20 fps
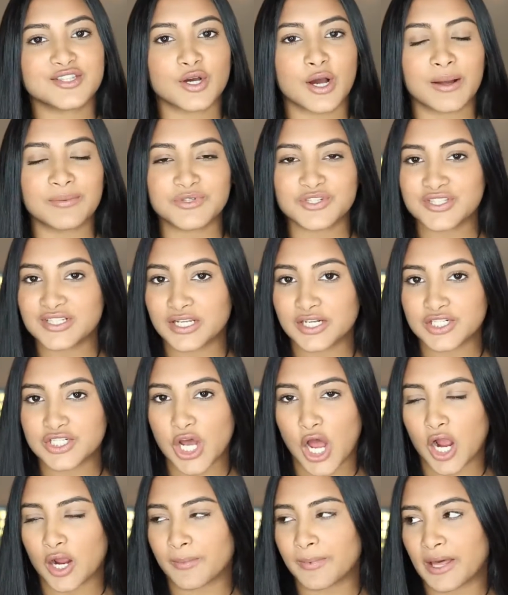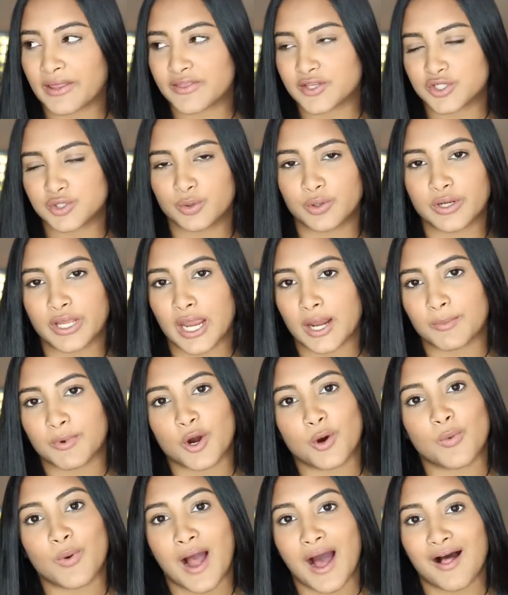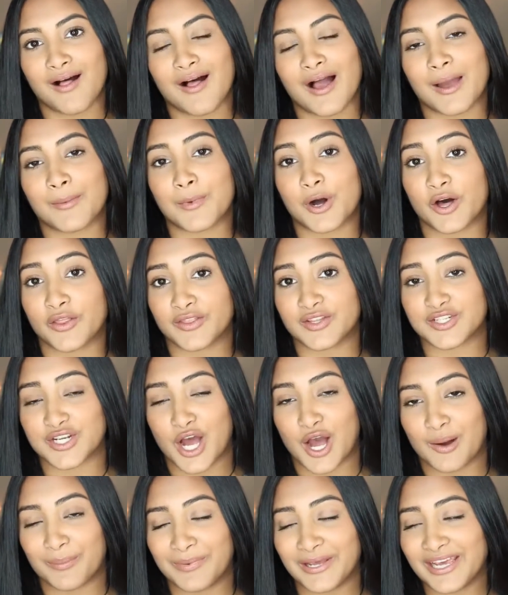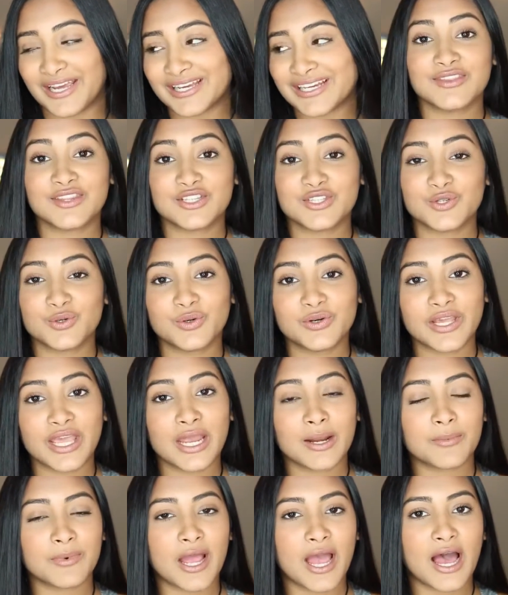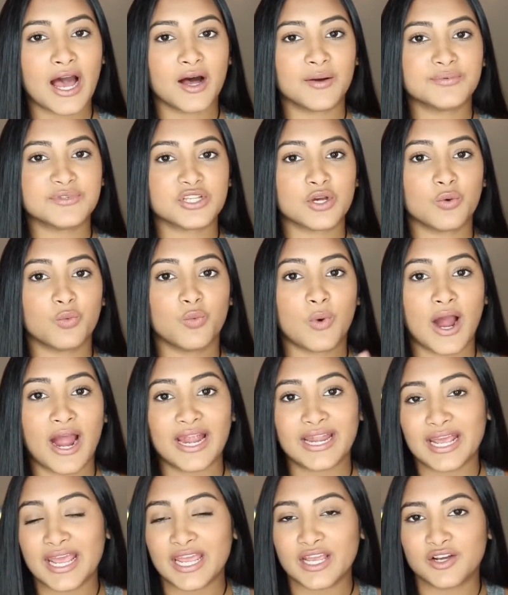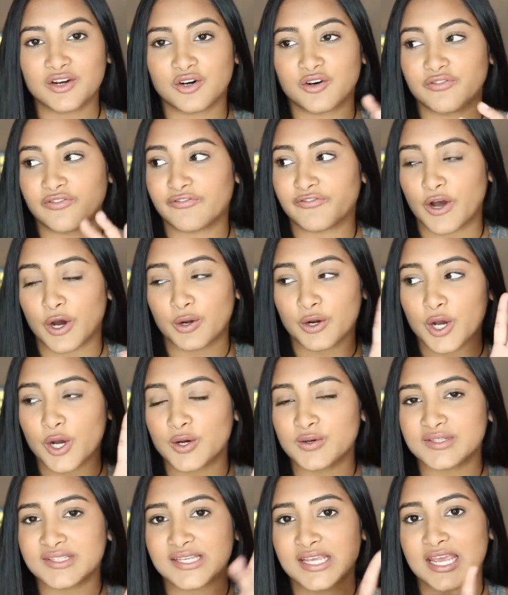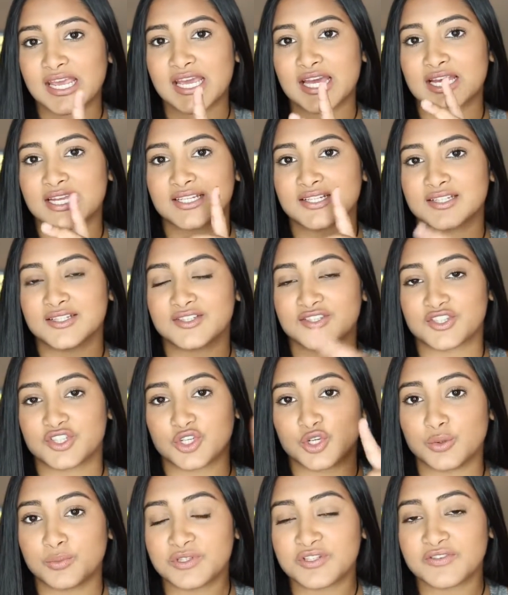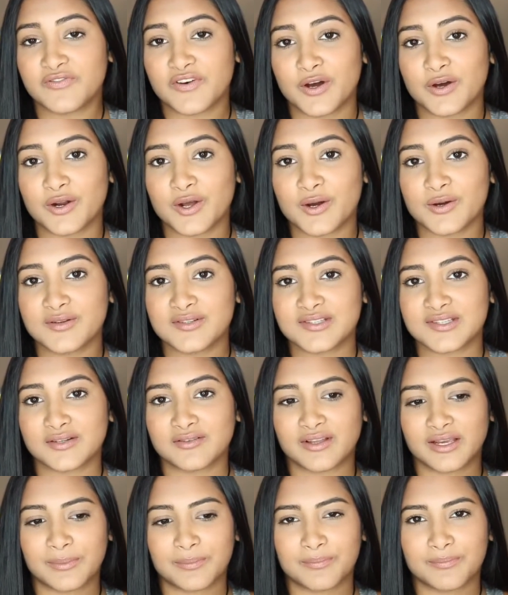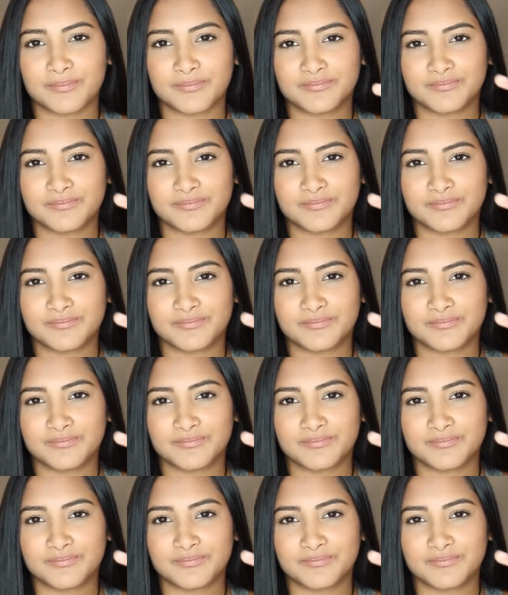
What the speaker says: So I'm just gonna talk about the dual camera while I'm on the topic. The dual camera helps wide angle photos and zoomed photos like